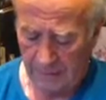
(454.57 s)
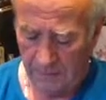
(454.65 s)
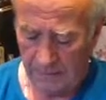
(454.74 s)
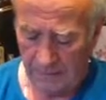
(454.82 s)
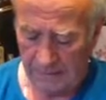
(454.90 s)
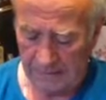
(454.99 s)

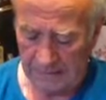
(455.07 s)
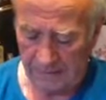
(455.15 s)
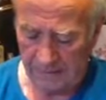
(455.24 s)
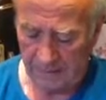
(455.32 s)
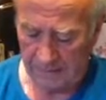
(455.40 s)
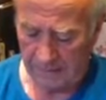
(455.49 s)
and I was
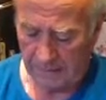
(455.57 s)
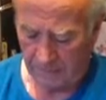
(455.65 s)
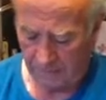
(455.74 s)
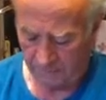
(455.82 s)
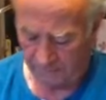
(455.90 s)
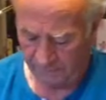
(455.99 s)
actually
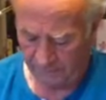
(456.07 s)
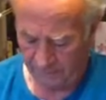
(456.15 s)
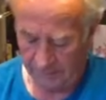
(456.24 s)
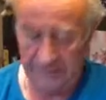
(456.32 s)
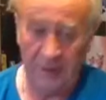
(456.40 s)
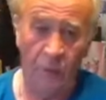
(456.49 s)
filming
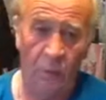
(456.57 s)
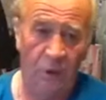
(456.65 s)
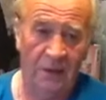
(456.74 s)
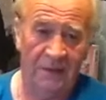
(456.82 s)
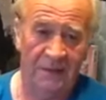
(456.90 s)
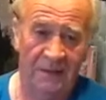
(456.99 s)
myself
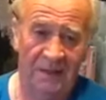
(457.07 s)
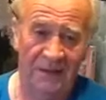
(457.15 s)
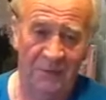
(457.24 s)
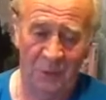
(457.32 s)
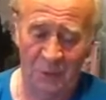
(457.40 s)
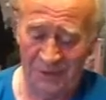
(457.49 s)
working instead
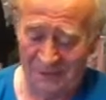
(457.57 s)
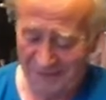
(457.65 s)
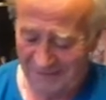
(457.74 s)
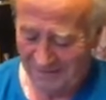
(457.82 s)
of talking.